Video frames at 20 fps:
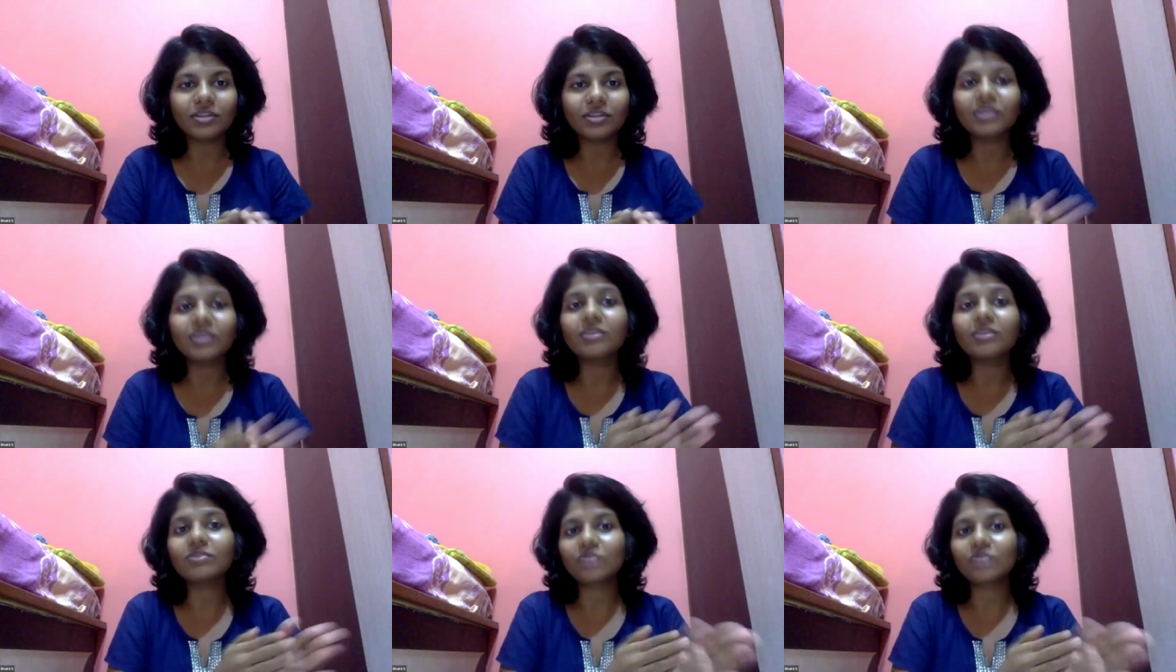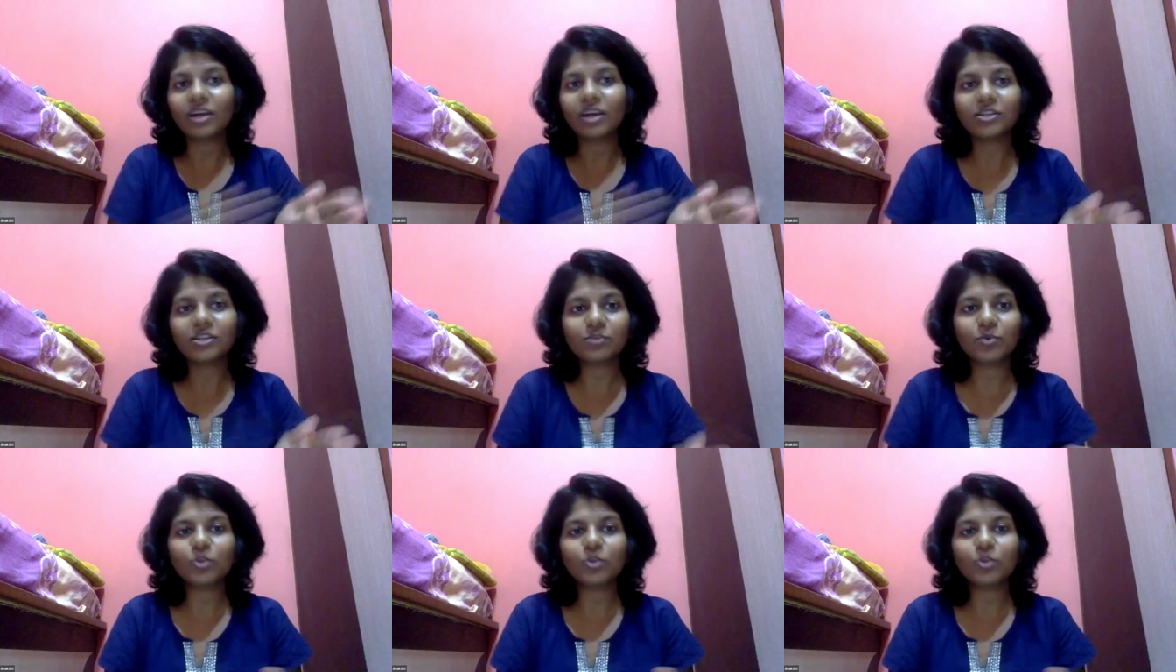the
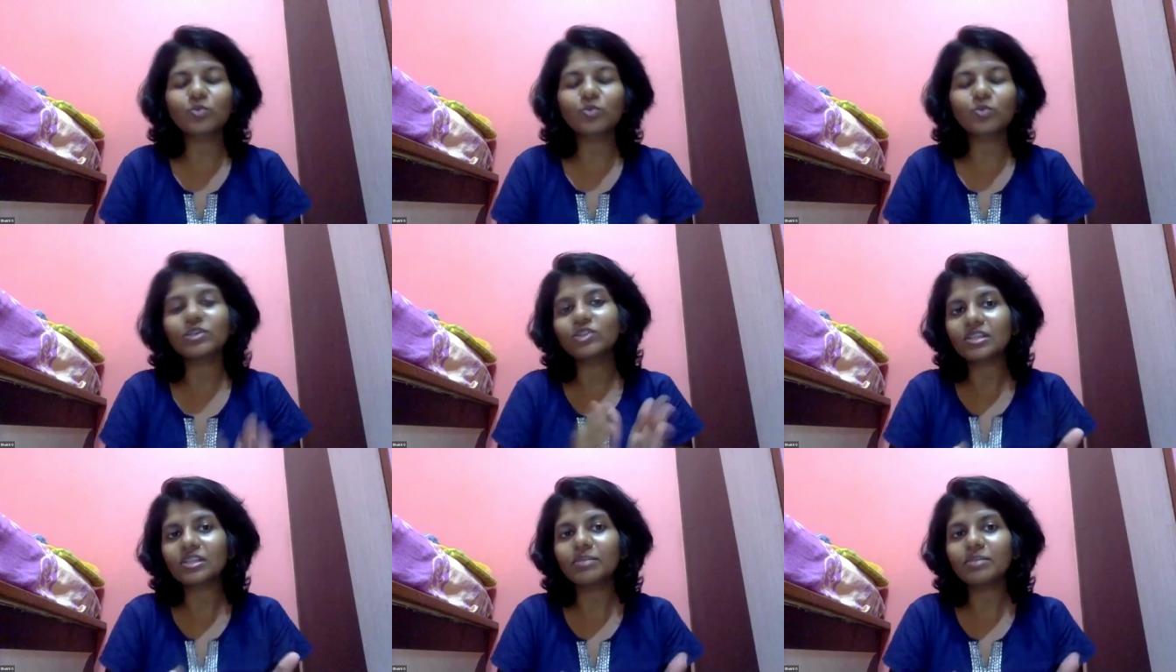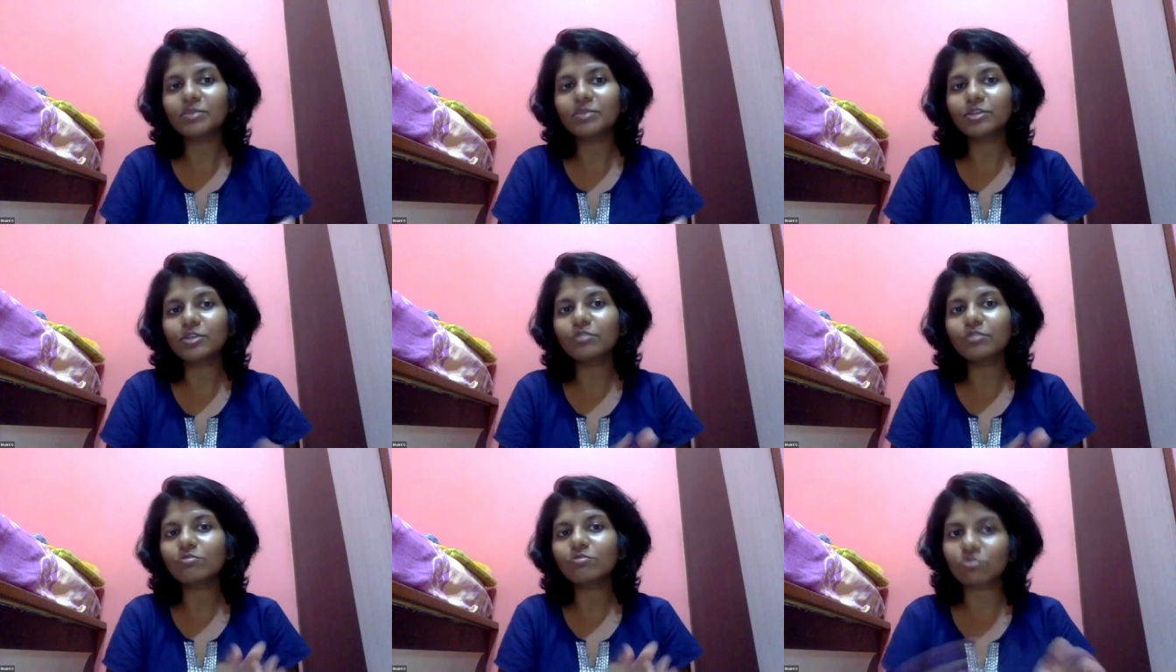transport was just
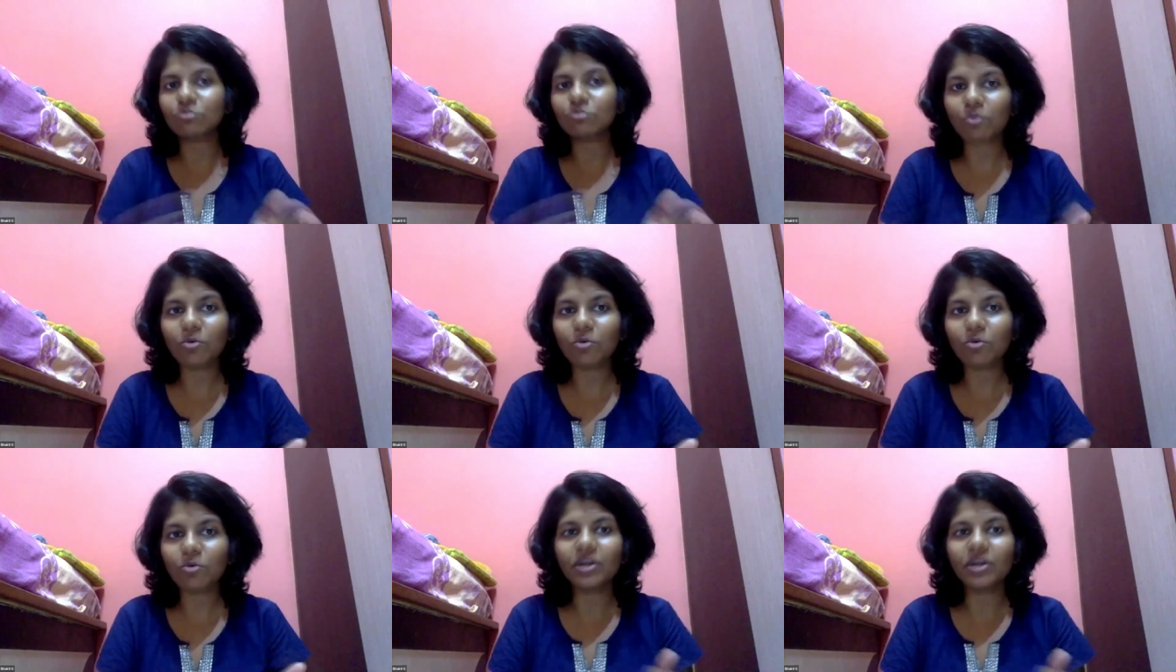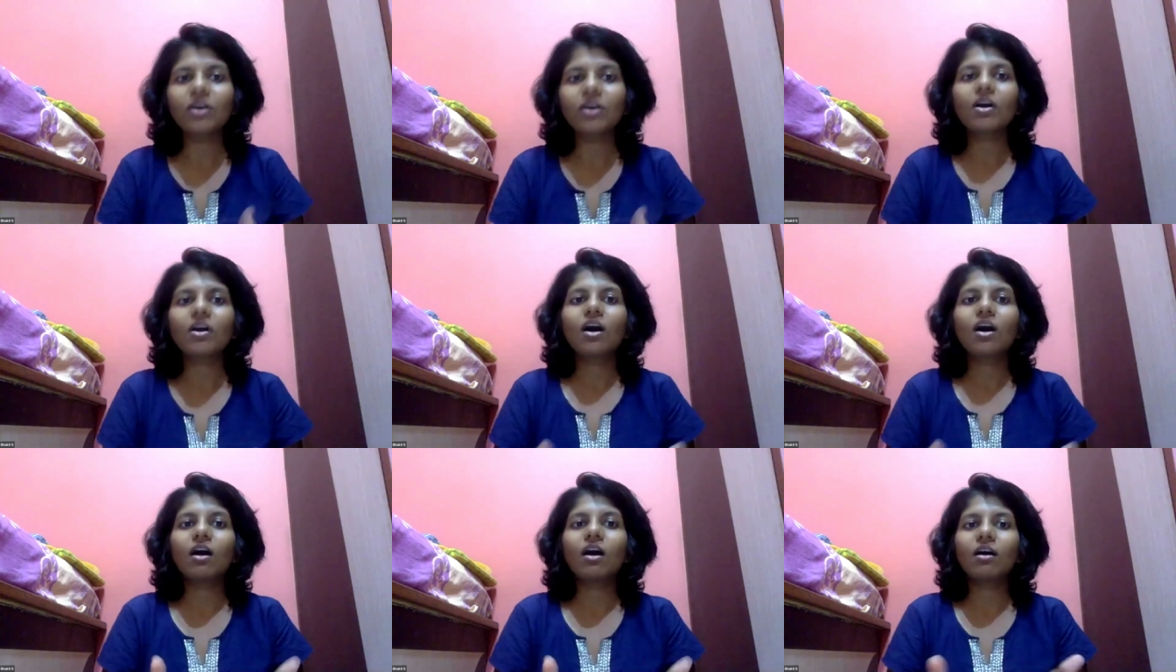limited to road
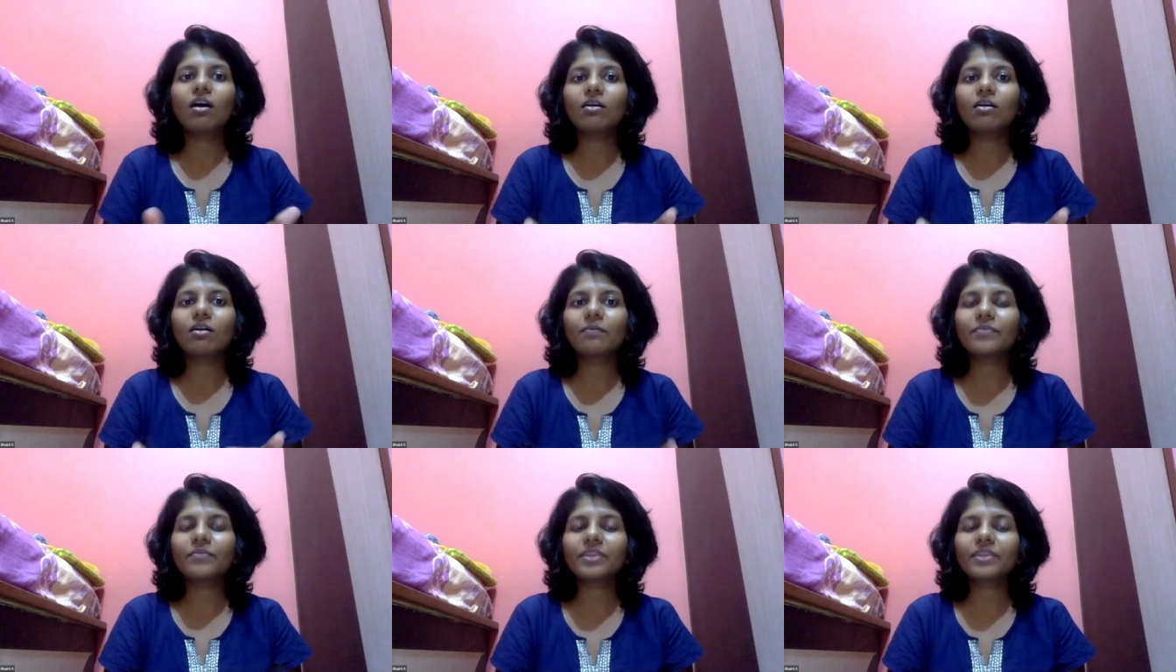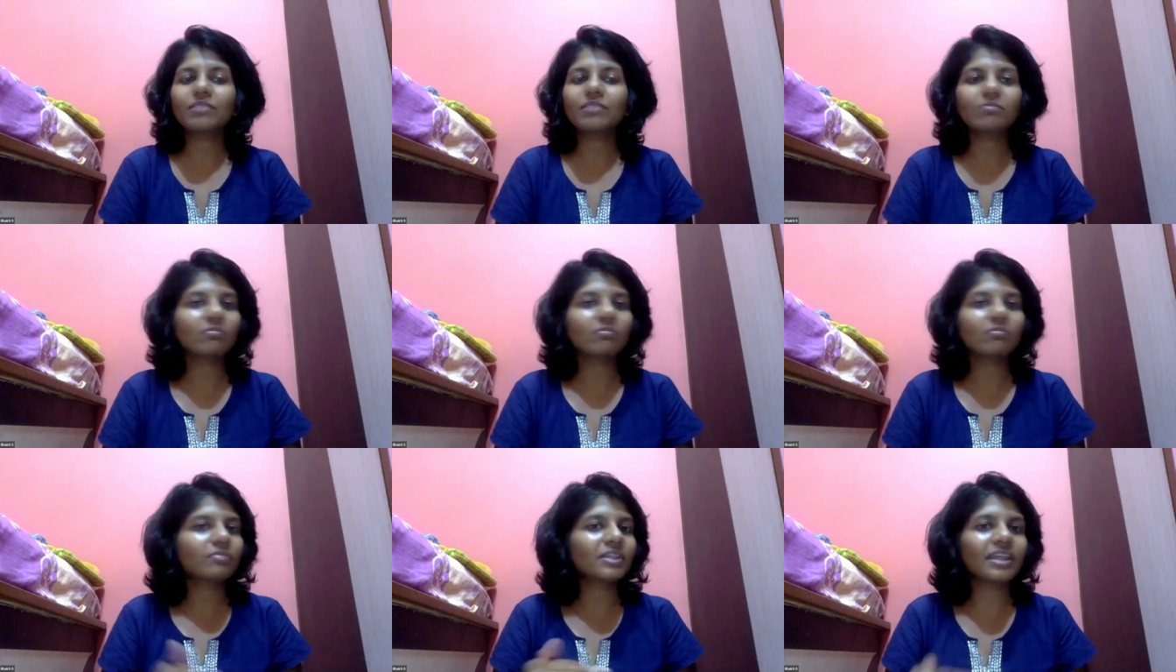
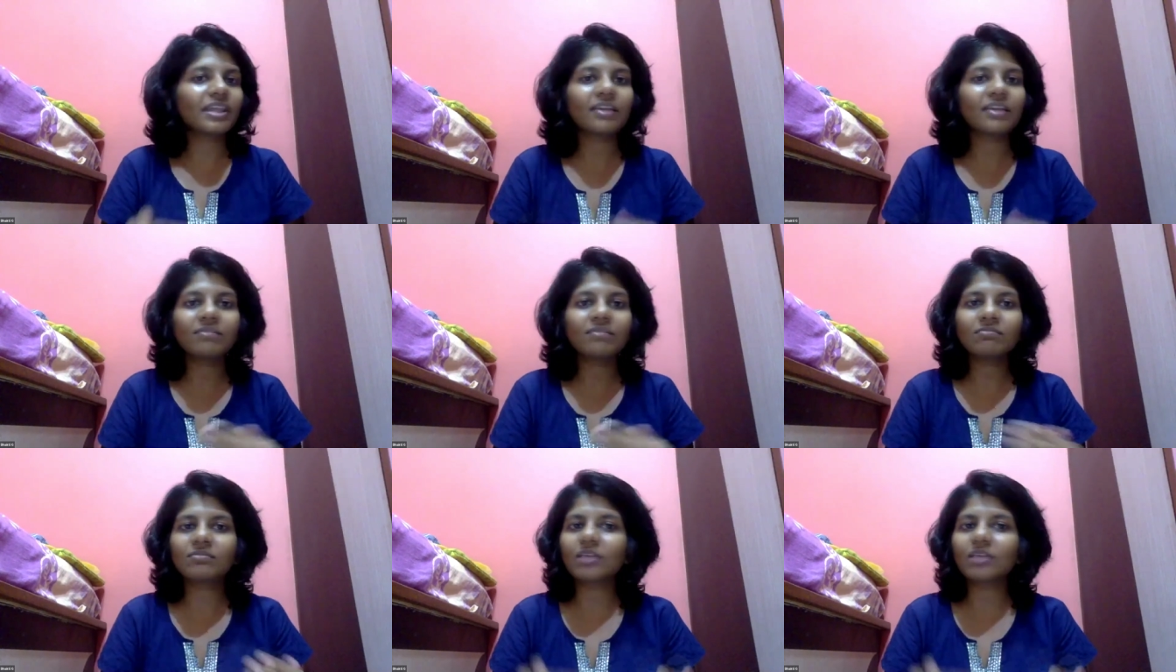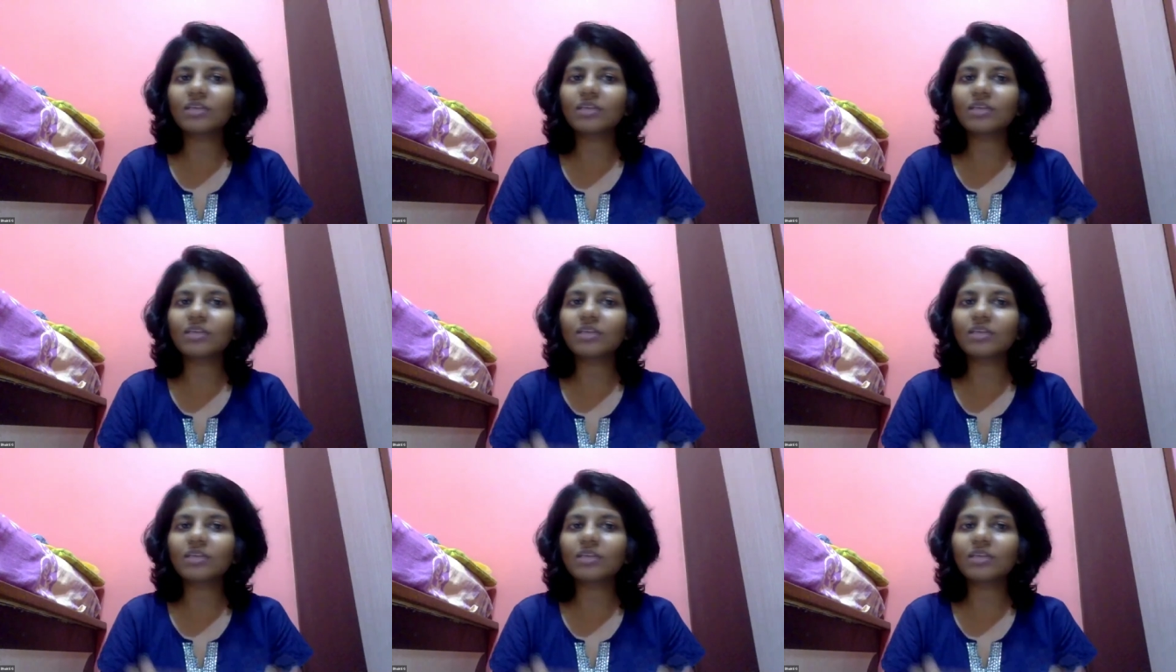but then